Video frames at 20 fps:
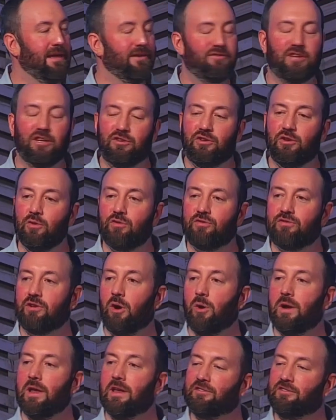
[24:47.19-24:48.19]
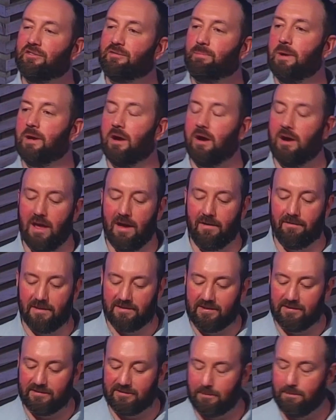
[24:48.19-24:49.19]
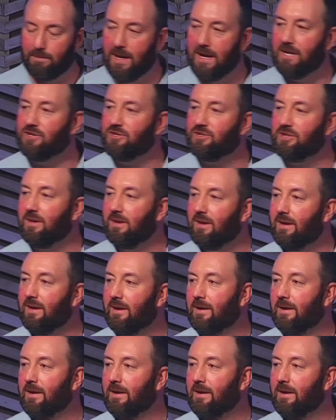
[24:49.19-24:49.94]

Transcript: is to do so in a spirit of anticipation.